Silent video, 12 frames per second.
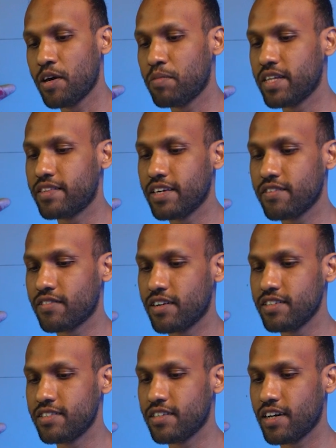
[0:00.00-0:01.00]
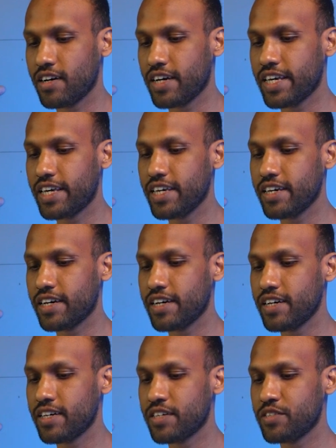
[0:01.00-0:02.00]
But the thing was
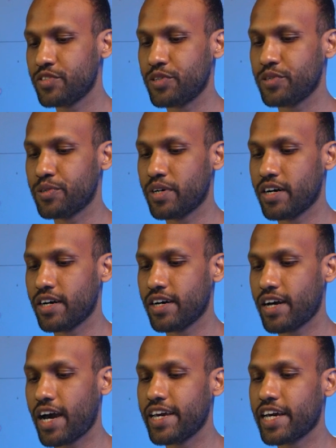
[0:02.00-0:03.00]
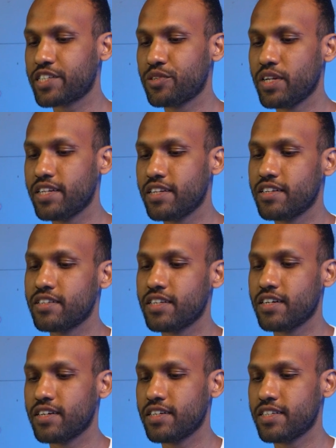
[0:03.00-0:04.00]
here, so I actually
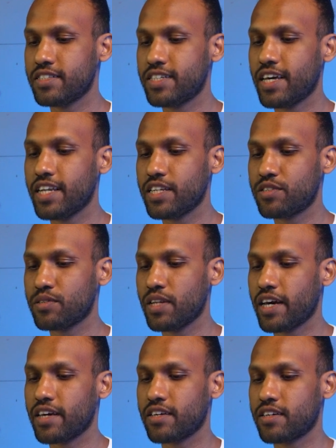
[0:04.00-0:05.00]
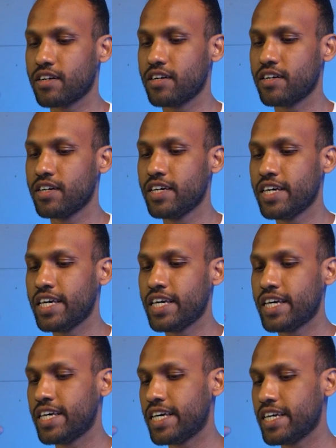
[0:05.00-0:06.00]
didn't tell it to like
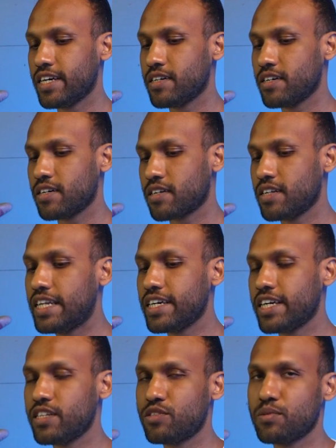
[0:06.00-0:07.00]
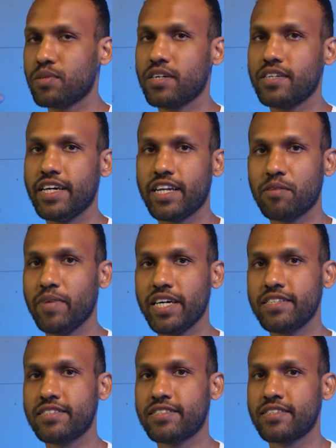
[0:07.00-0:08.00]
link it to a
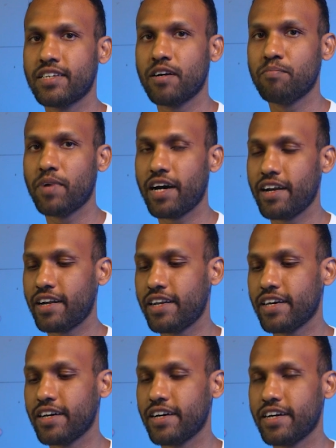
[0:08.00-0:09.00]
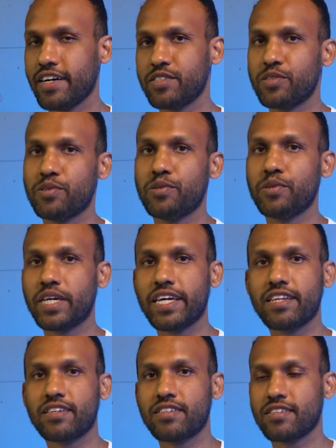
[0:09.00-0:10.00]
database, but so it